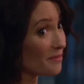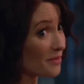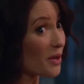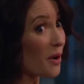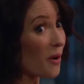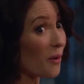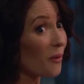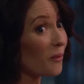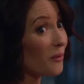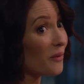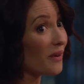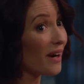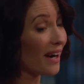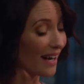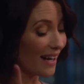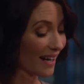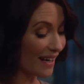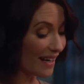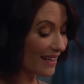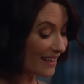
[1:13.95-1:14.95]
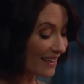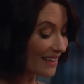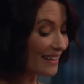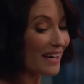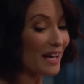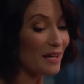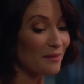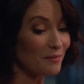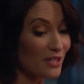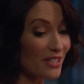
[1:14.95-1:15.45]
No, I
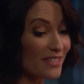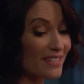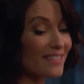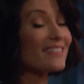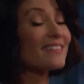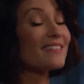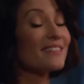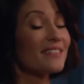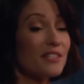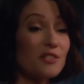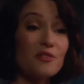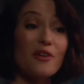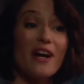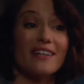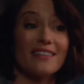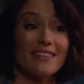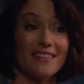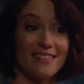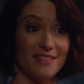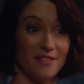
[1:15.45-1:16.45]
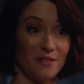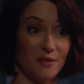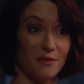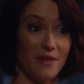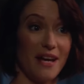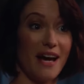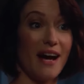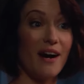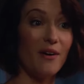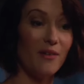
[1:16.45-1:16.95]
am just distracted. So
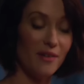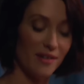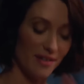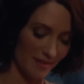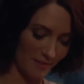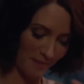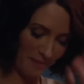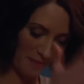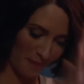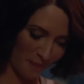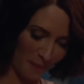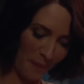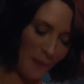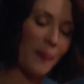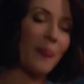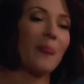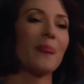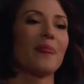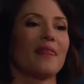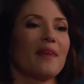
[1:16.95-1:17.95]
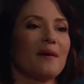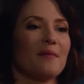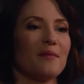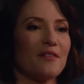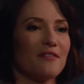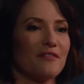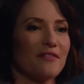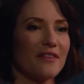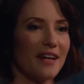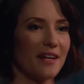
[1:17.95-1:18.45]
now, I'm
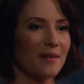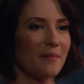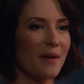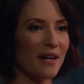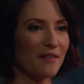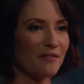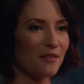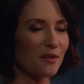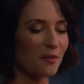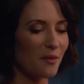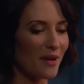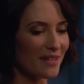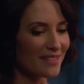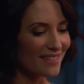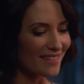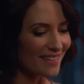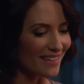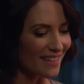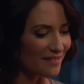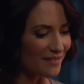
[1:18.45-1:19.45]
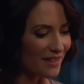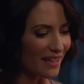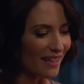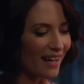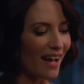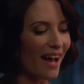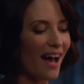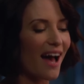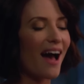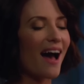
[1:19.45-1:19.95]
gonna forget about it for the rest of the
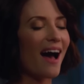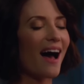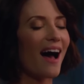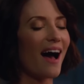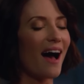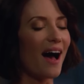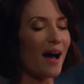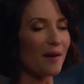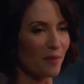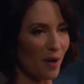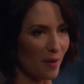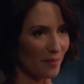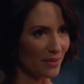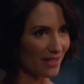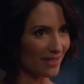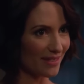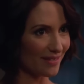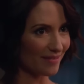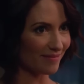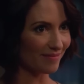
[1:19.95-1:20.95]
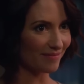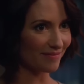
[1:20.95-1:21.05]
evening. I promise.